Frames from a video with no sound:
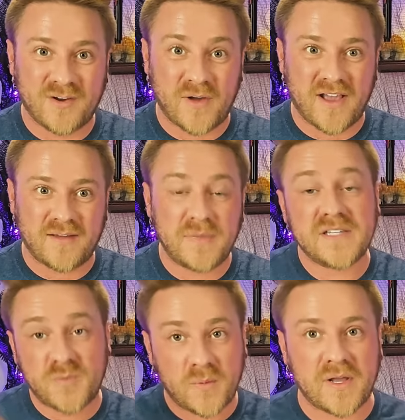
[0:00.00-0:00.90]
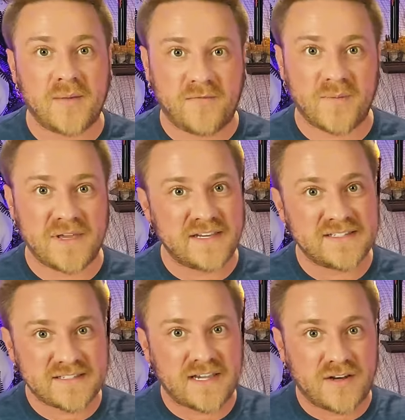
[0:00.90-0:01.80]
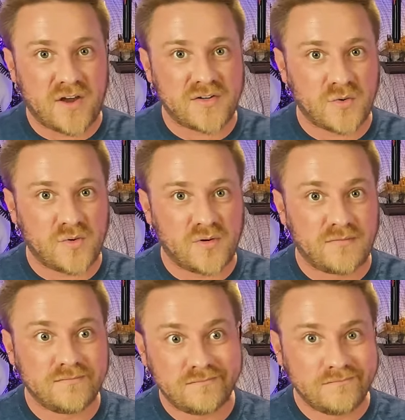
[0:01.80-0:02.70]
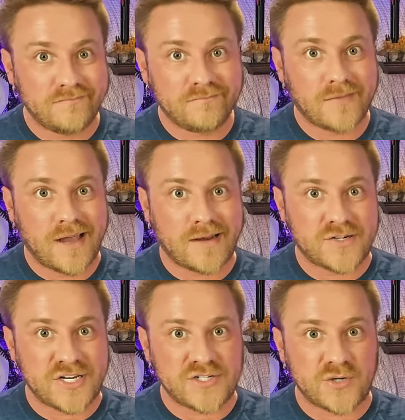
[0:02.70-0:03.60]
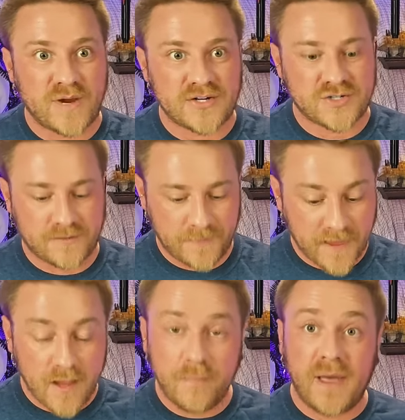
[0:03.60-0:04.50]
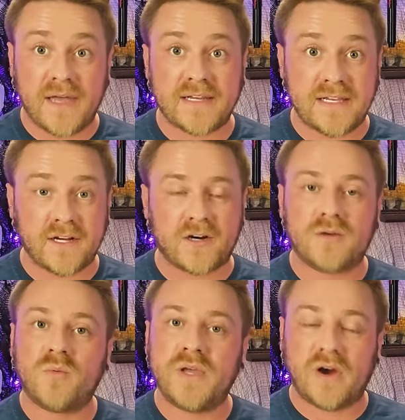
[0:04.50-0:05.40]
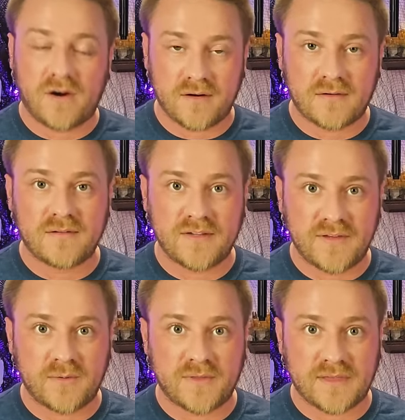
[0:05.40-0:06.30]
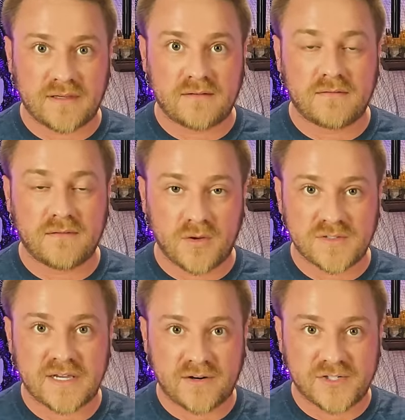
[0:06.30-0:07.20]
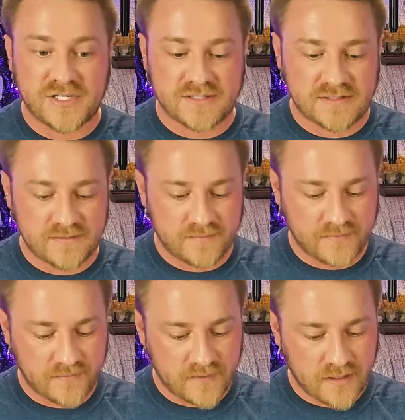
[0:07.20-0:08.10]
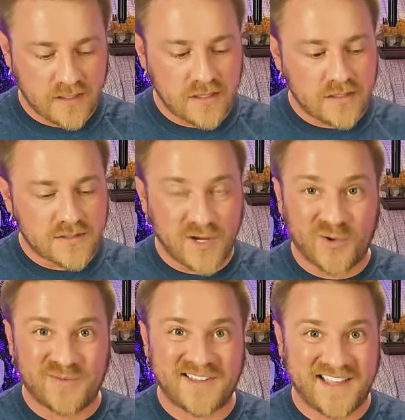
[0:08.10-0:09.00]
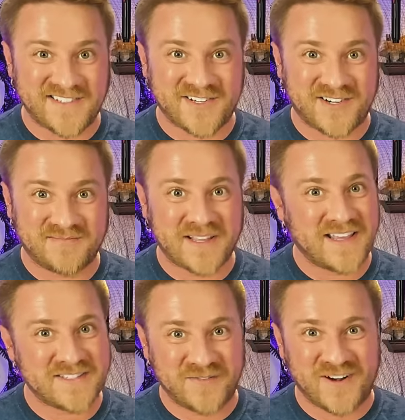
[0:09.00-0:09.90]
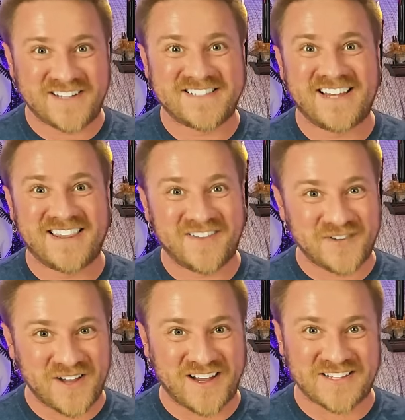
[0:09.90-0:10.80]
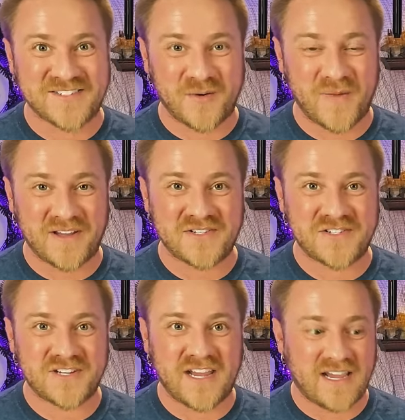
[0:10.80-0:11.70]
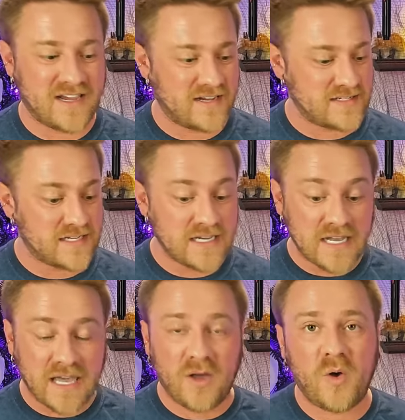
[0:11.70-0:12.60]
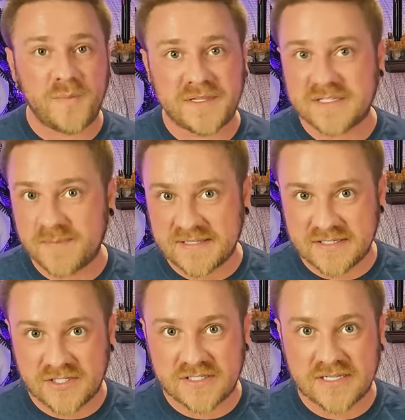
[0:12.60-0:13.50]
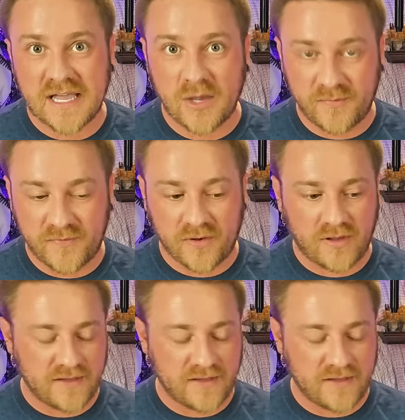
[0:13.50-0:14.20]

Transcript: Okay, because where we come from is a non-dual kind of situation. But here we are living within those energies. So Cancer, my Cancer friends, I love you guys so much. And I hope that this message is helpful.